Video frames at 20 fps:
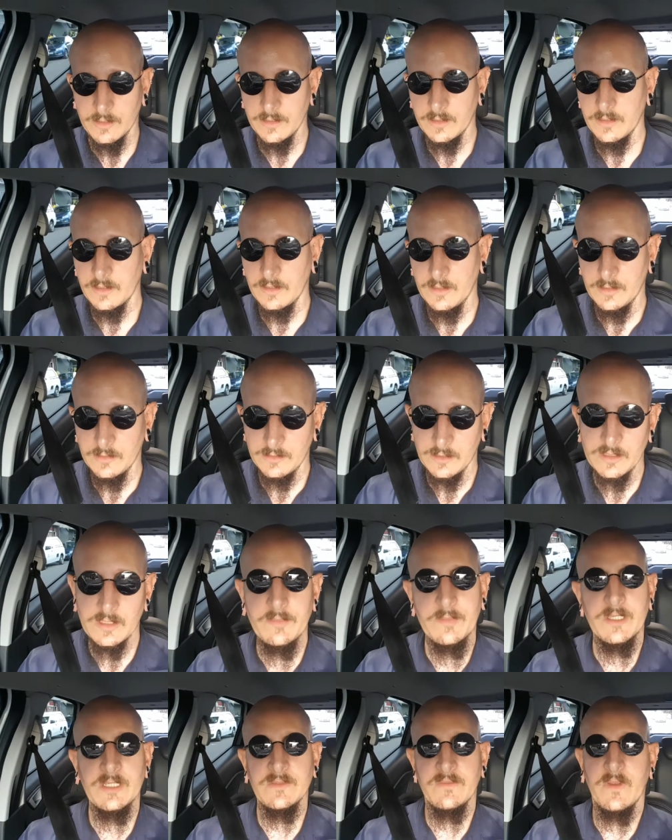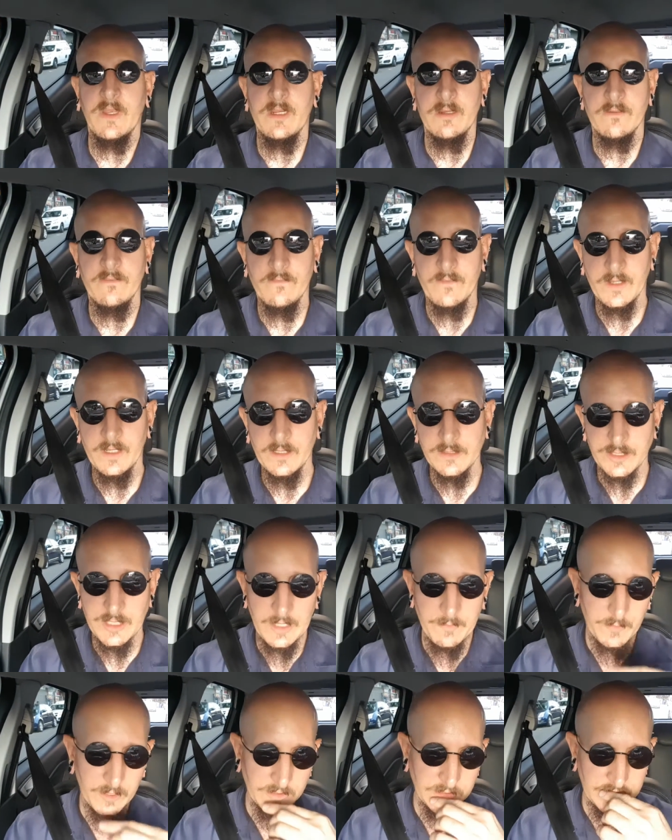a, not the biggest fan of uh,
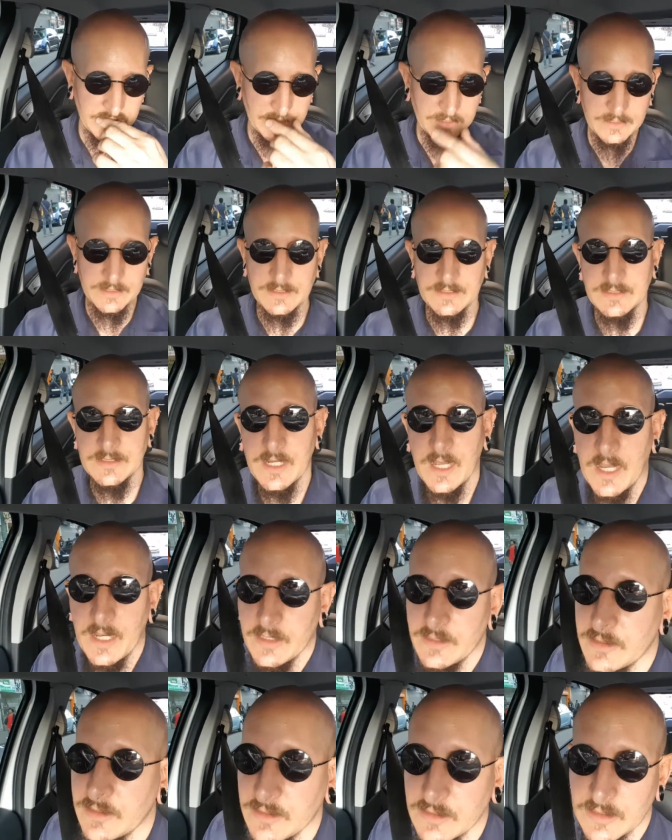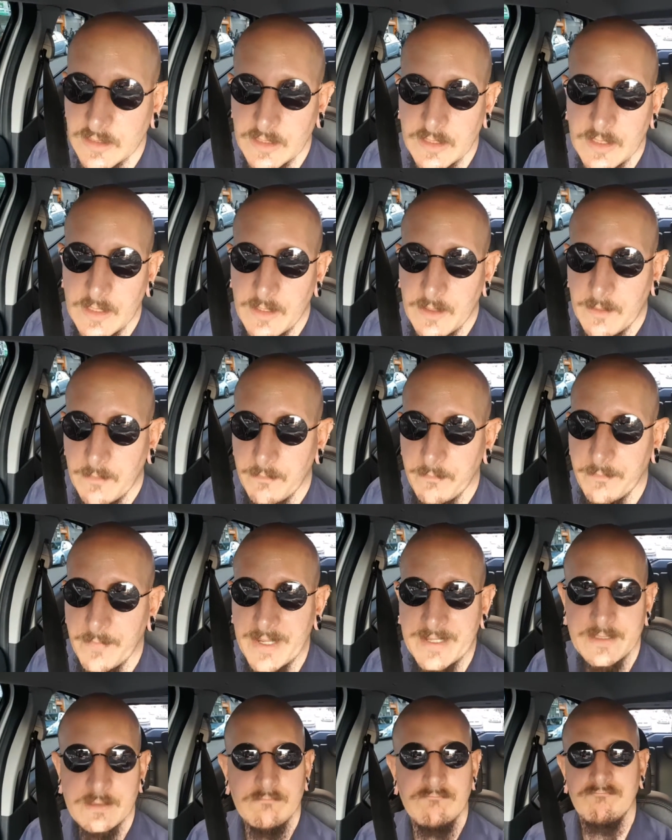Jam Monster. It is nice,
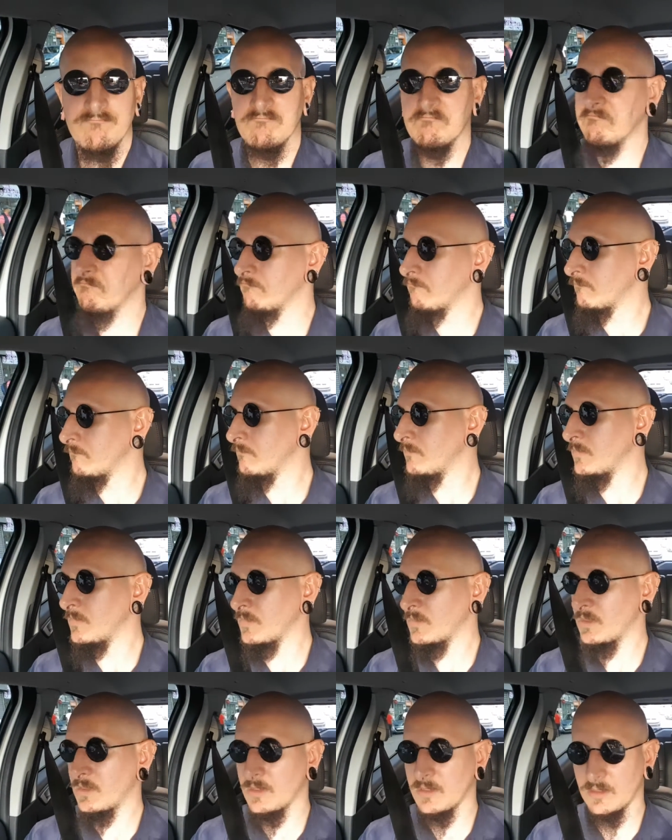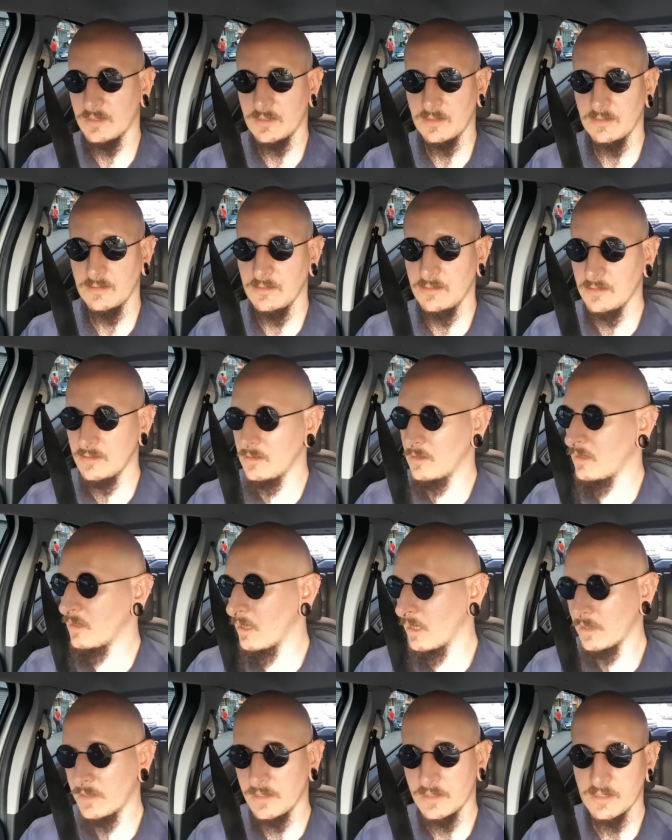but it's
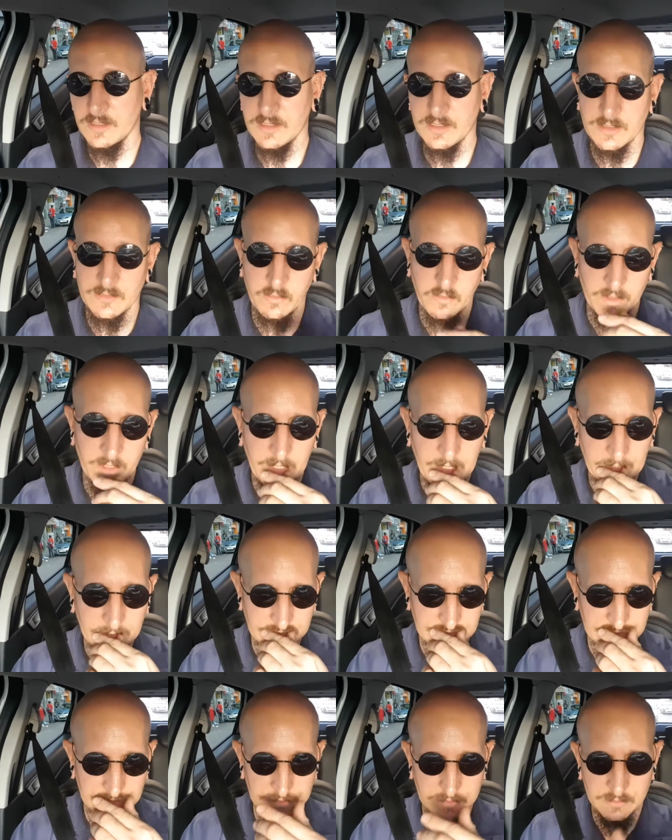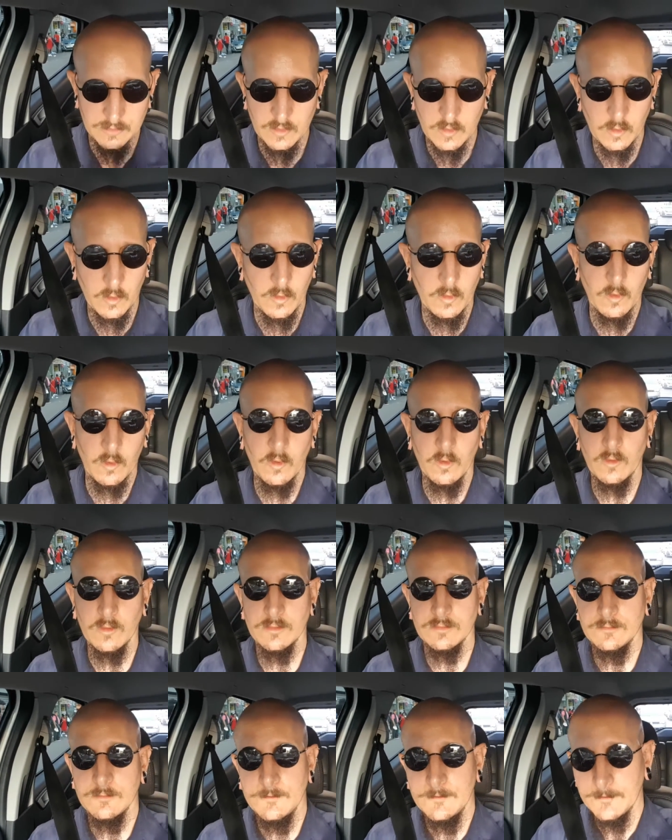not what I'd
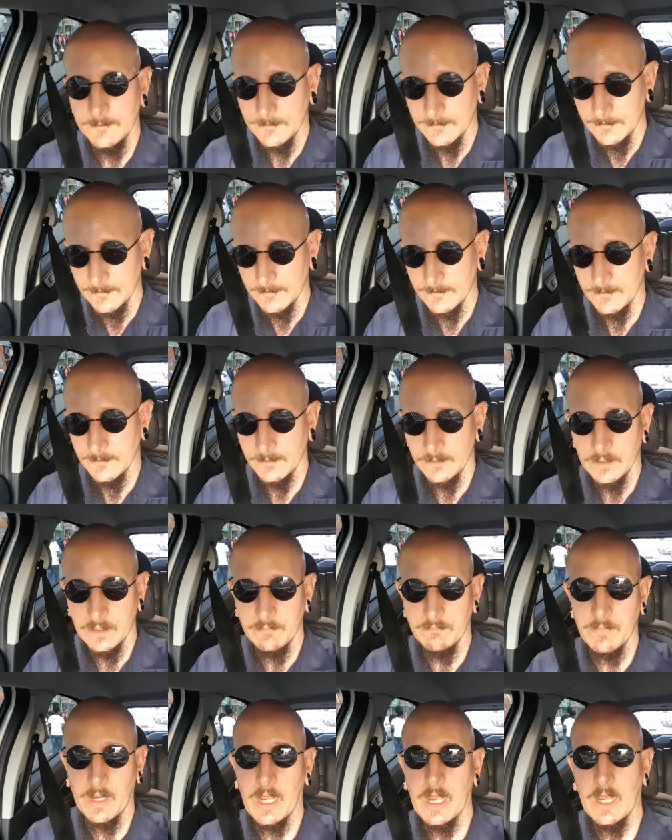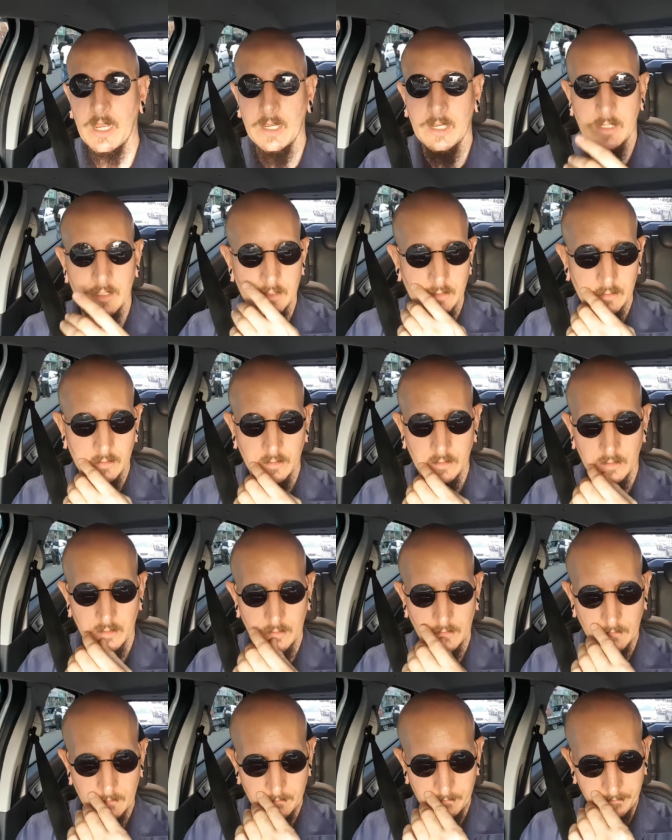call my
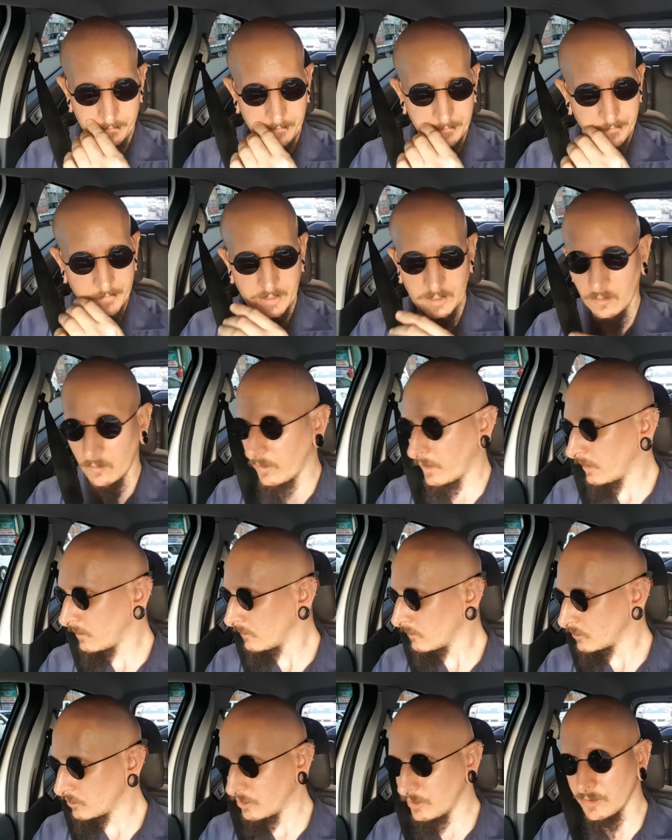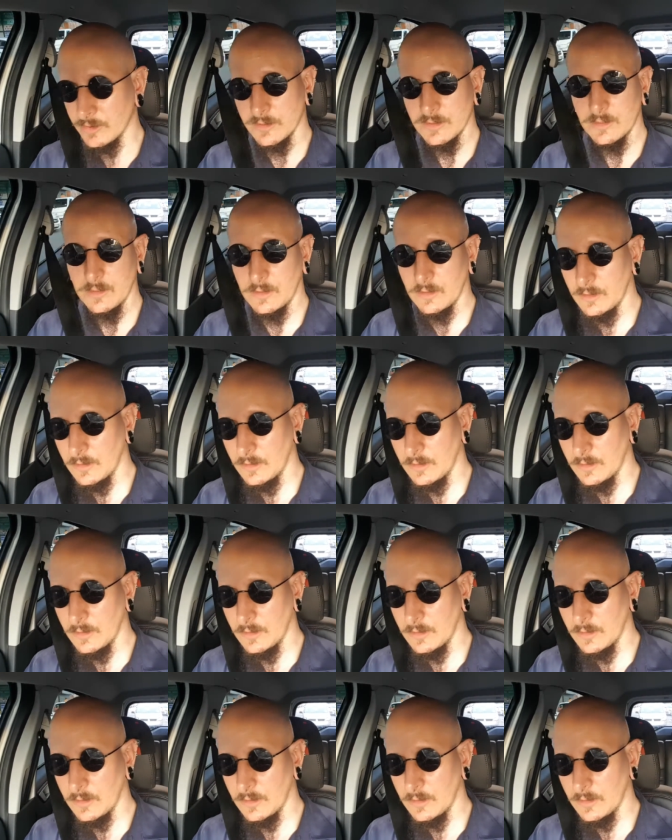be all end all juice.